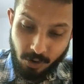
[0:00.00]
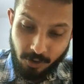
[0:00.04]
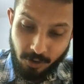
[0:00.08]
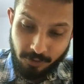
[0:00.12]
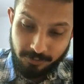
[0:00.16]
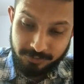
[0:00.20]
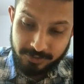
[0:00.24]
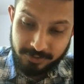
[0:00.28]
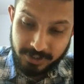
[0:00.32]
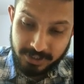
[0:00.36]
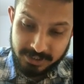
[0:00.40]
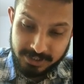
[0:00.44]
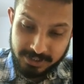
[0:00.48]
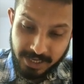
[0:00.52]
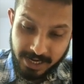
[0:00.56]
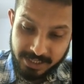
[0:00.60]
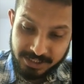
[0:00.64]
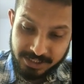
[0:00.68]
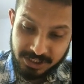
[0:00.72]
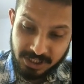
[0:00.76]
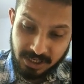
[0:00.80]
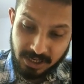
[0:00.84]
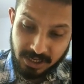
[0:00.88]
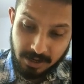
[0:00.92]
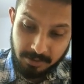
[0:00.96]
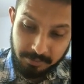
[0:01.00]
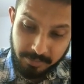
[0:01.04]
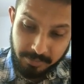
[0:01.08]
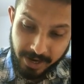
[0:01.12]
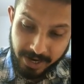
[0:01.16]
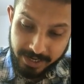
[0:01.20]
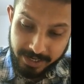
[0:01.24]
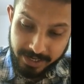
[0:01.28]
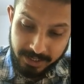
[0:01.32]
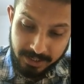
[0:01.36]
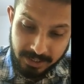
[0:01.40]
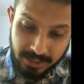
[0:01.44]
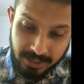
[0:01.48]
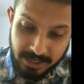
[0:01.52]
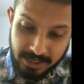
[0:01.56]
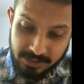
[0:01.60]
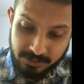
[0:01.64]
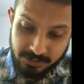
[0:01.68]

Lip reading: of the selection combining,